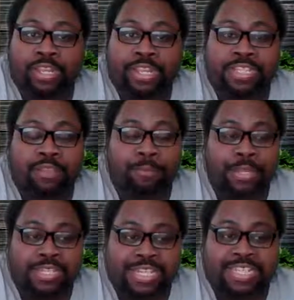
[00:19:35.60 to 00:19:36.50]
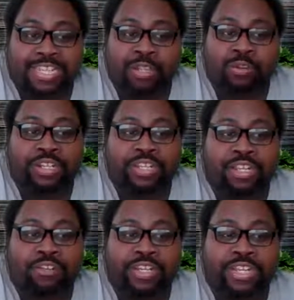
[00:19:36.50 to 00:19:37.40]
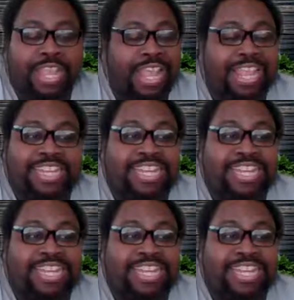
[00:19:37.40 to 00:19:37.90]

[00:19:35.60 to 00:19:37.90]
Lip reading: right. He's a beast as a heel right now, right? And